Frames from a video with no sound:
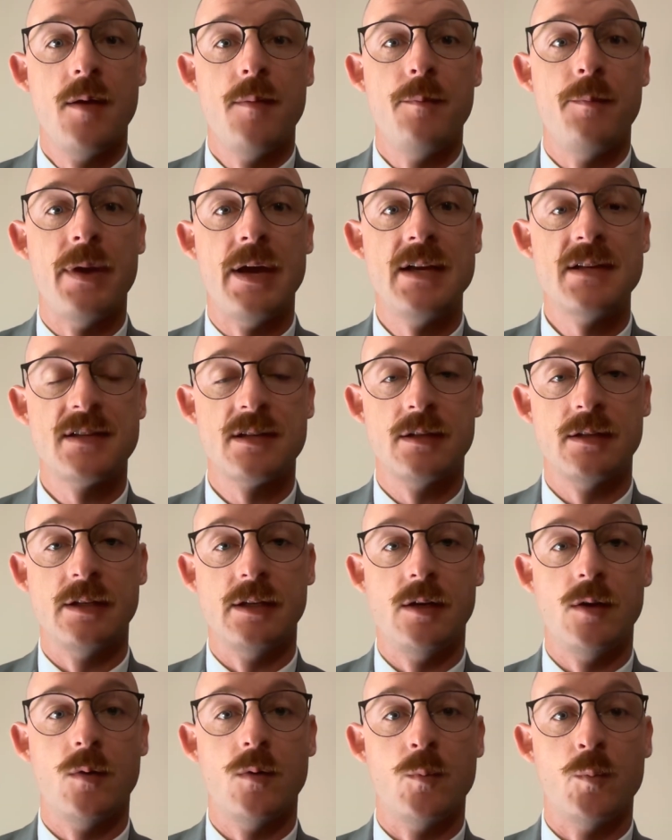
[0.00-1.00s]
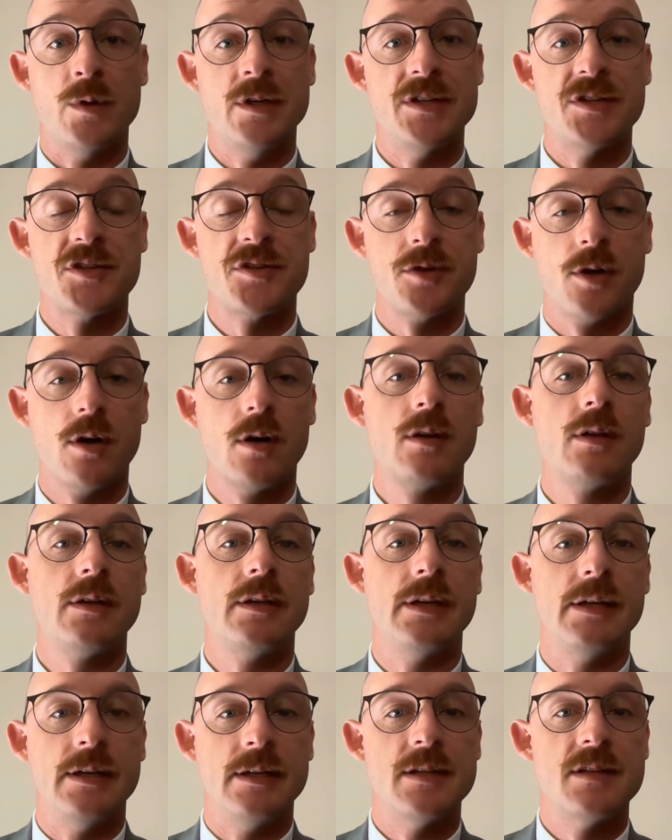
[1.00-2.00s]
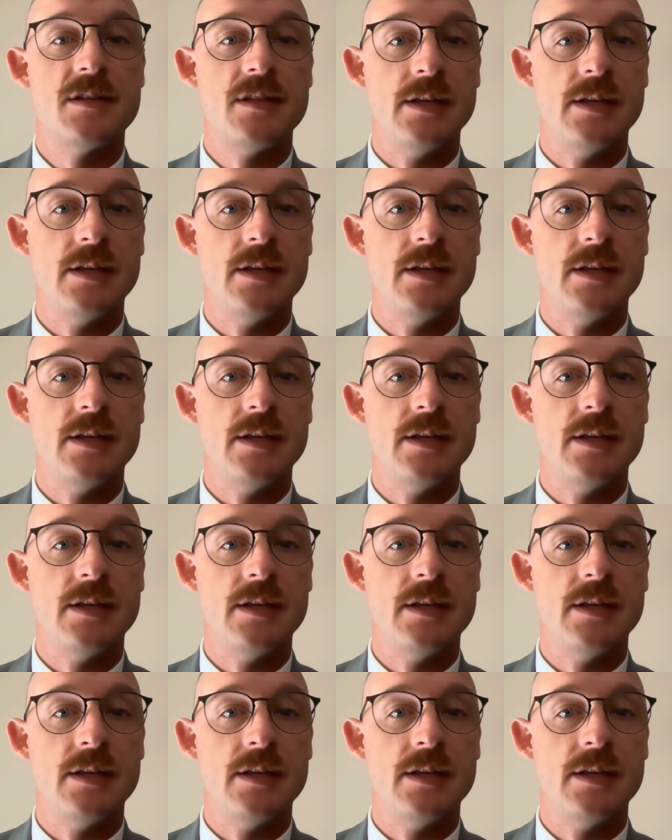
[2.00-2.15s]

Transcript: basically went starkly against